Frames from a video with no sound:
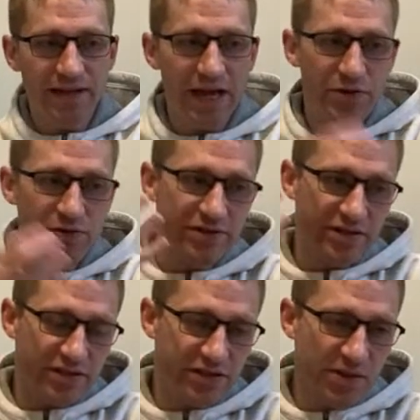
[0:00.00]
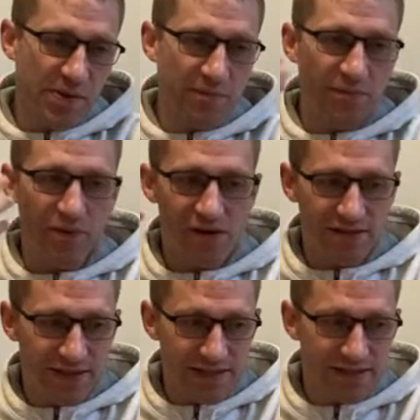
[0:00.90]
And you can start to slowly
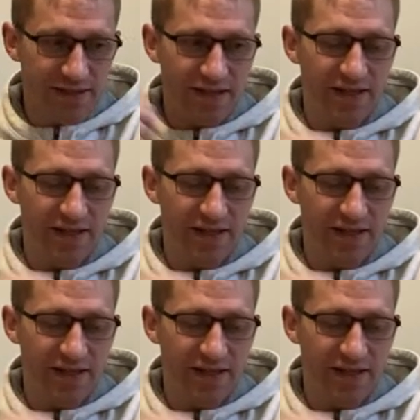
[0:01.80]
process